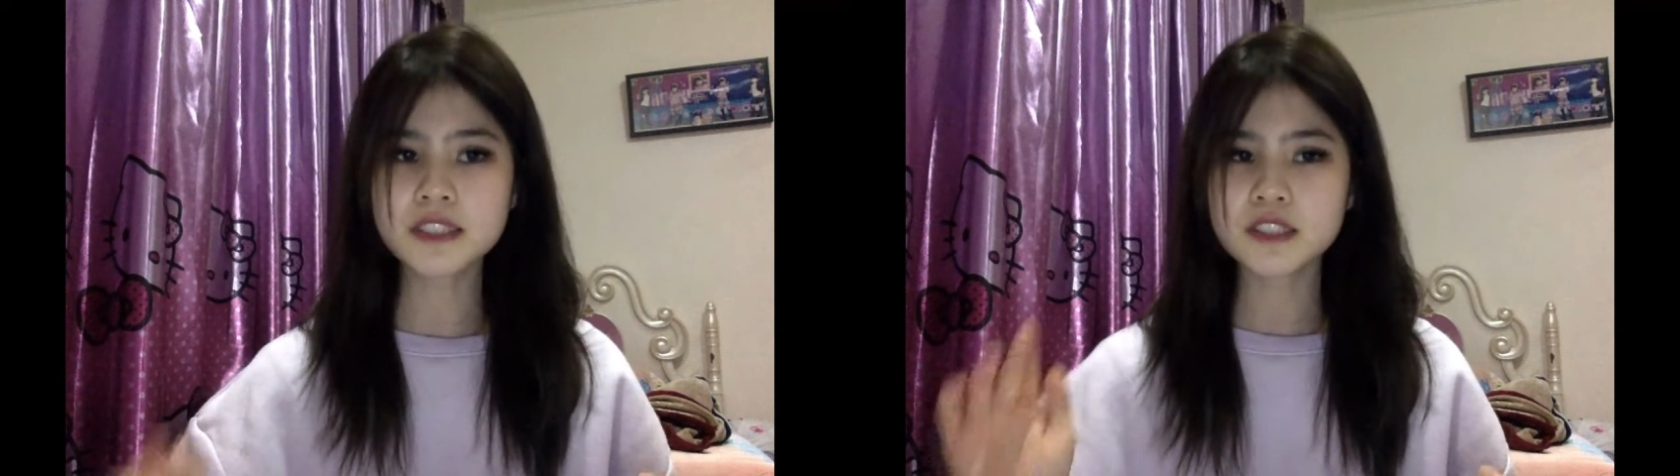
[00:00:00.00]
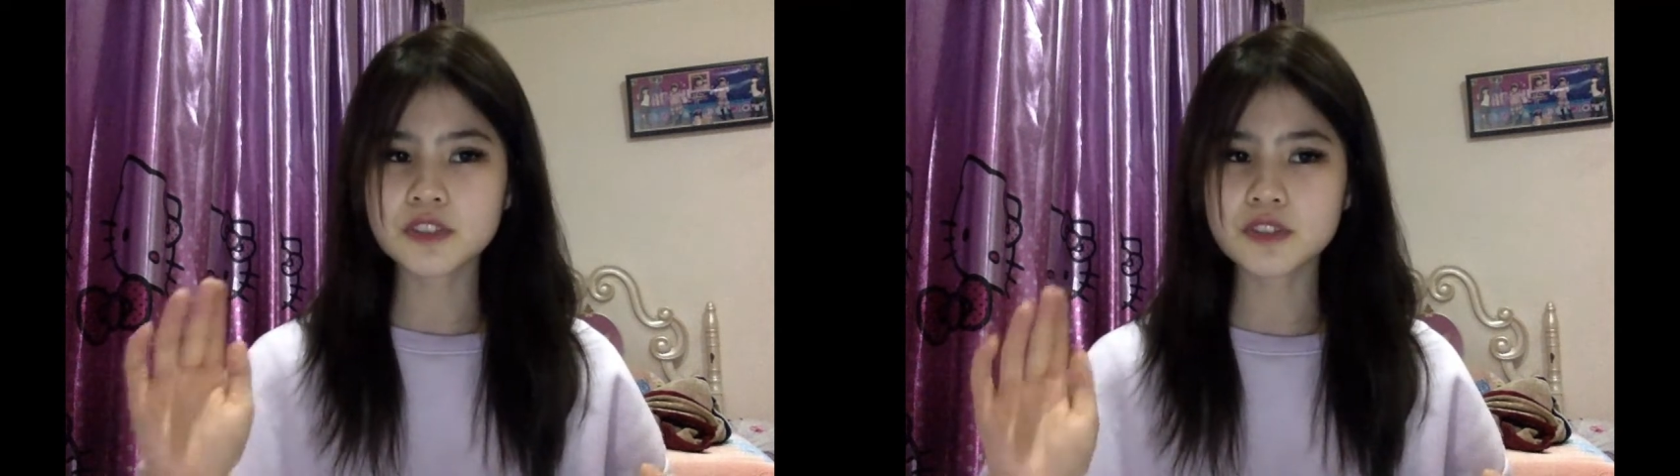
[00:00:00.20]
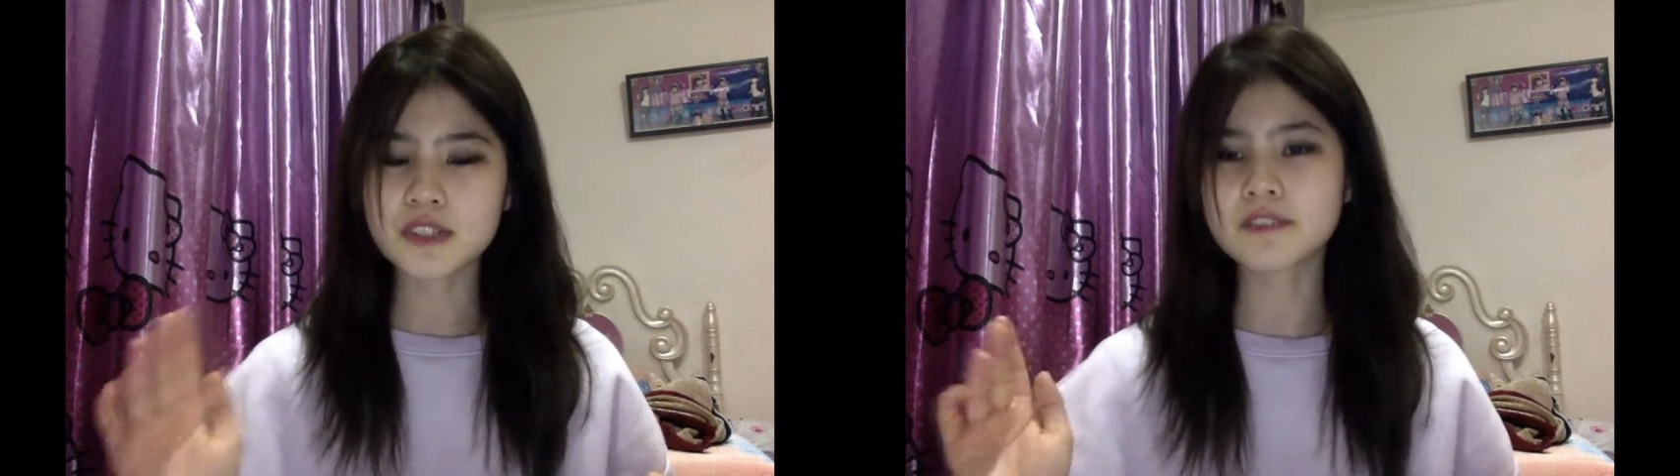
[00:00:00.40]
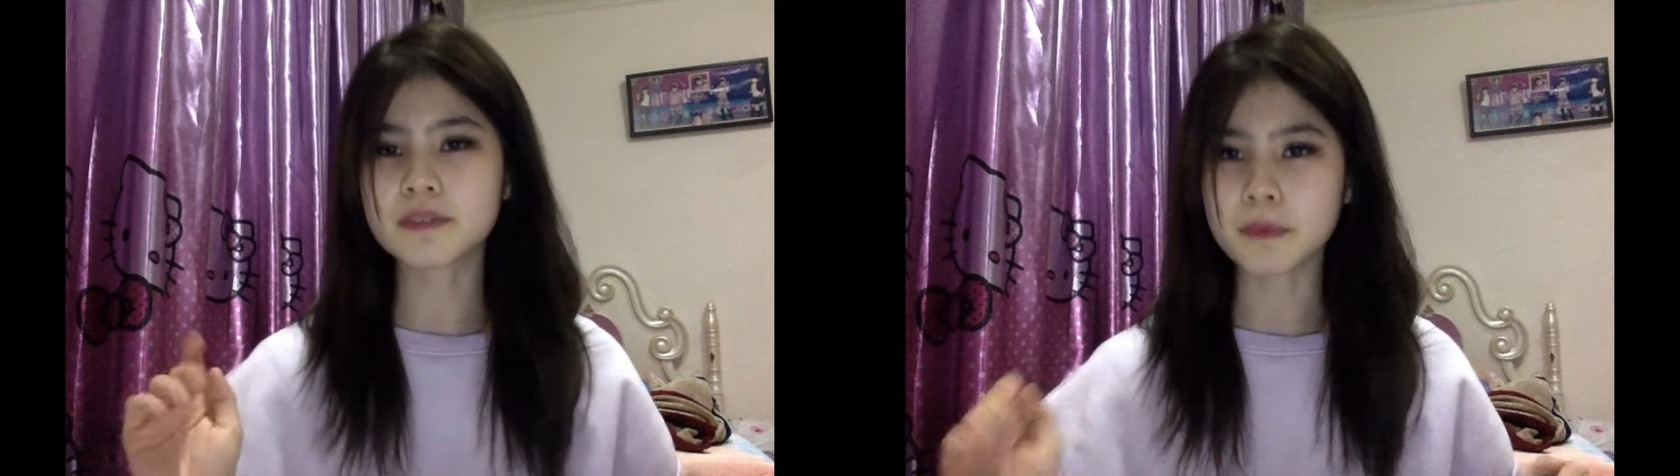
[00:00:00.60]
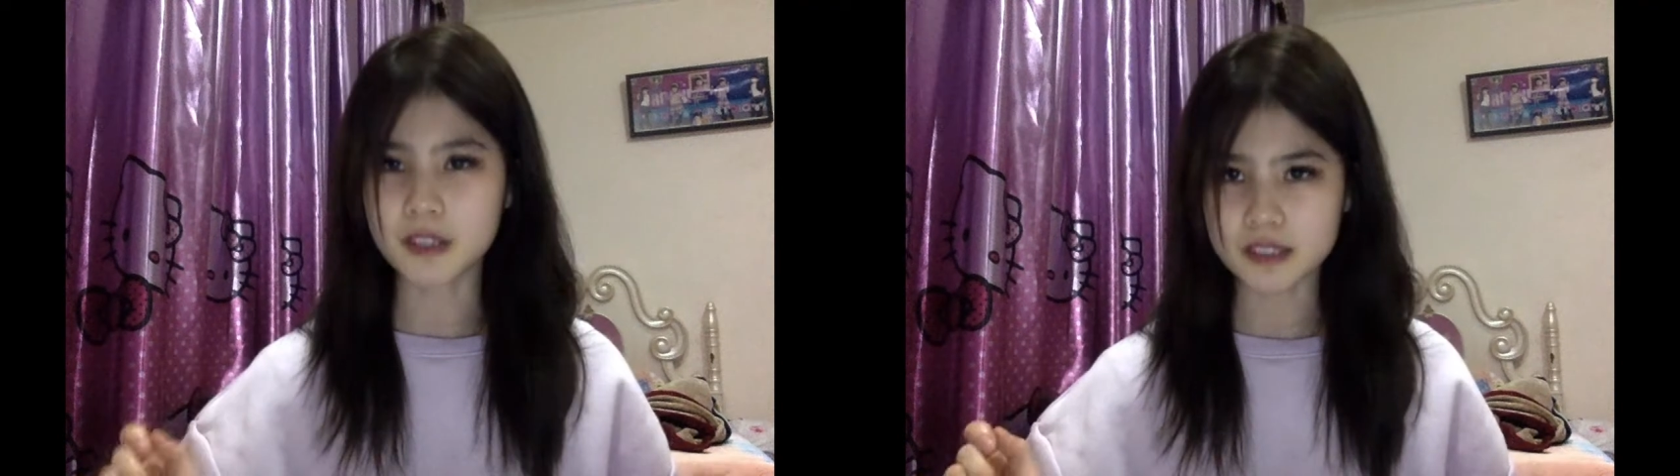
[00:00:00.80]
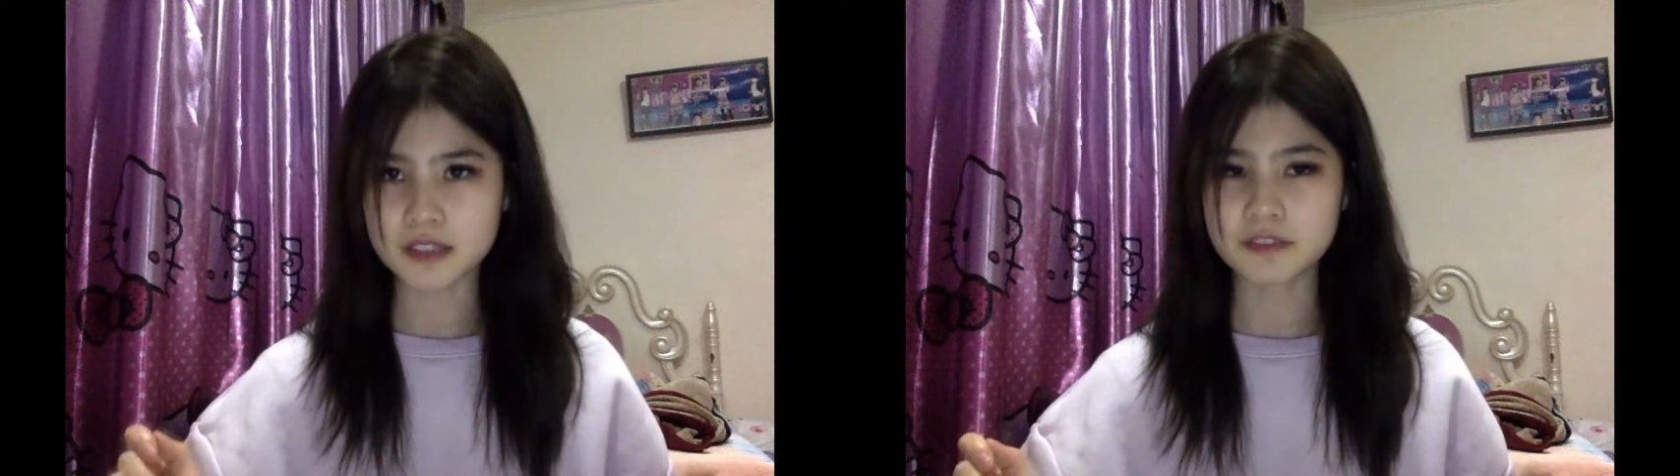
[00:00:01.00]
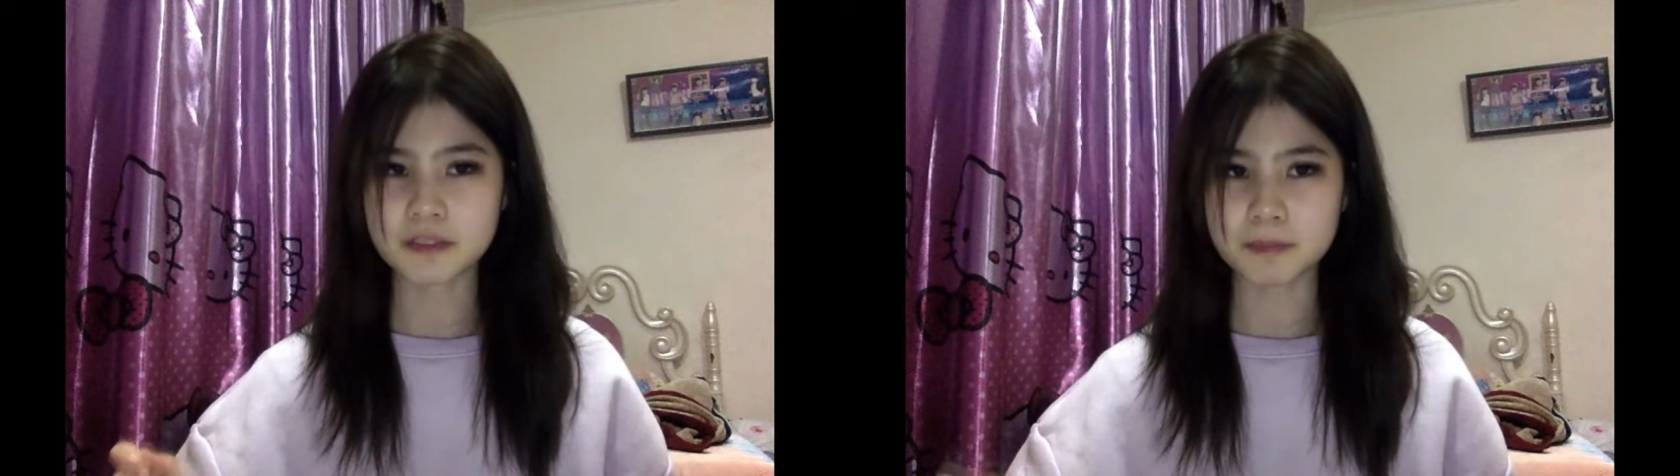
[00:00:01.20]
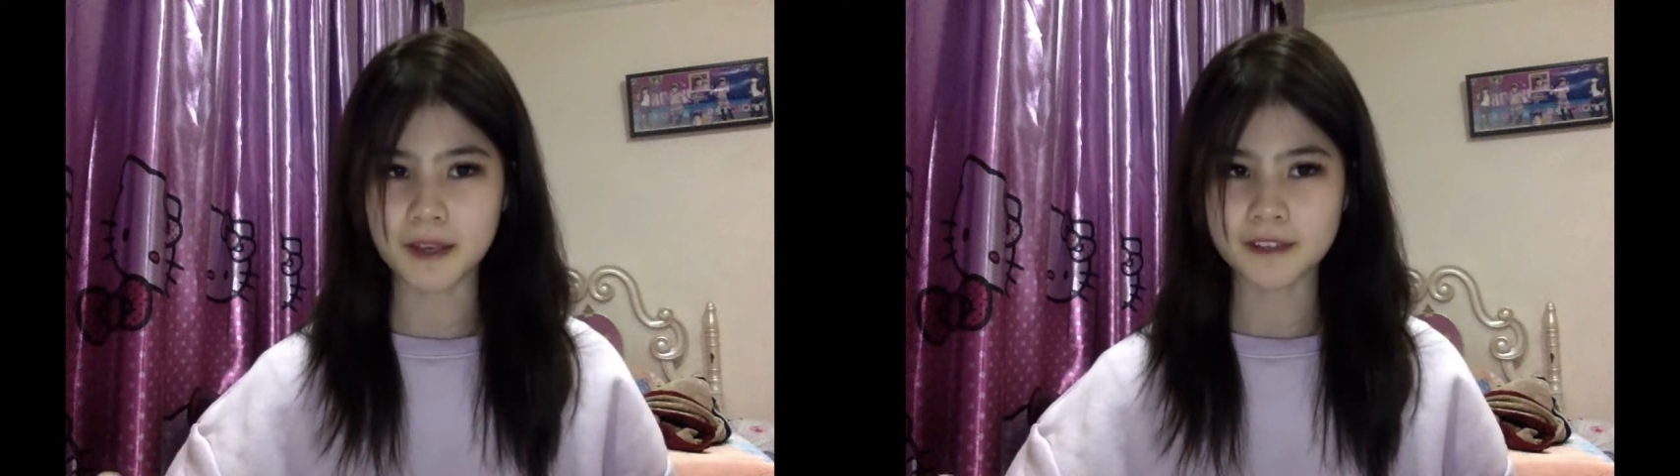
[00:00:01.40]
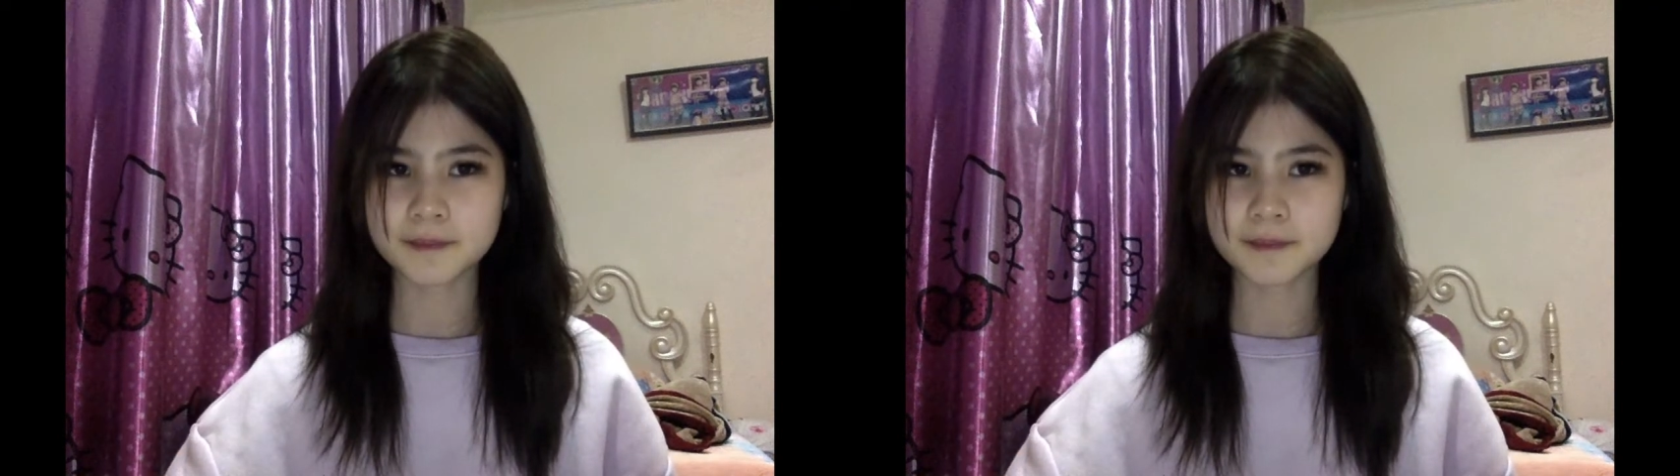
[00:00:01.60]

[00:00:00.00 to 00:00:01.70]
to give a positive impact.